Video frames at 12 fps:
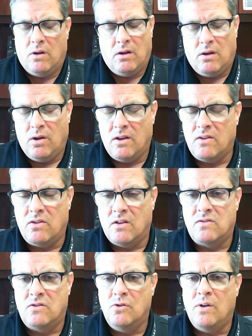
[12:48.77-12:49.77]

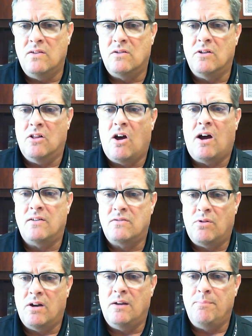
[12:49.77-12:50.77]
it's too easily
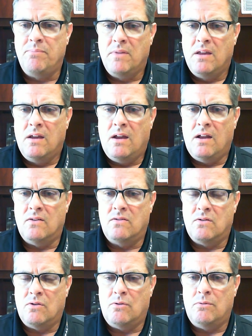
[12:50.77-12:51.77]
lost, right? And
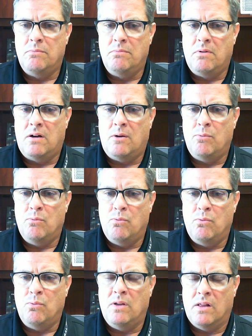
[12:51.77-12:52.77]
so
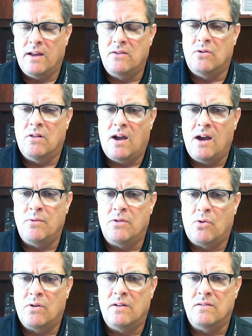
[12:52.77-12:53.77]
we like to align with
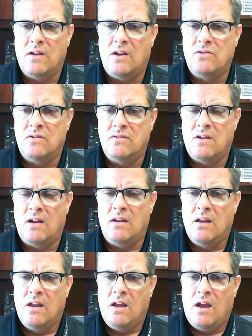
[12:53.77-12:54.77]
organizations that
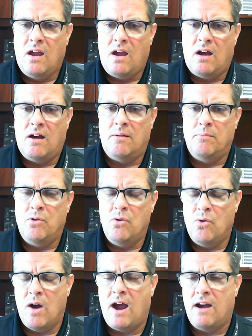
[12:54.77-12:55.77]

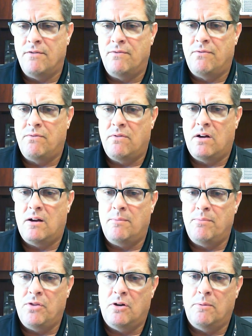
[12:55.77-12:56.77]
who have
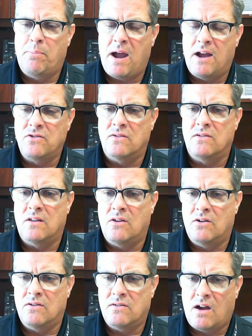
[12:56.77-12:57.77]
their passions and
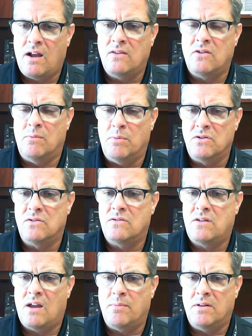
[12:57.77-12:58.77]
their designs and their mission
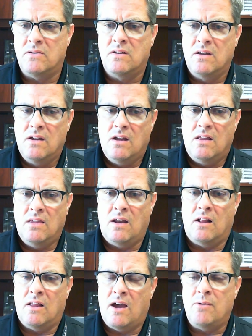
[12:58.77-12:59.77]
statements that
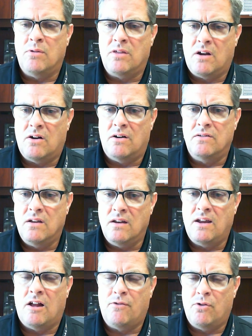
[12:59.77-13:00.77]
align with ours. And
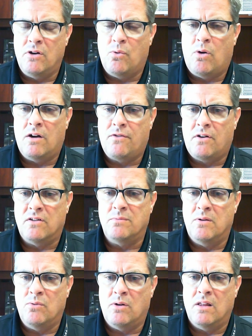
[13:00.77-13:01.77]
California Waterfowl has
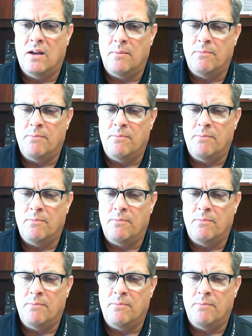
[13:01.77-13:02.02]
been one of them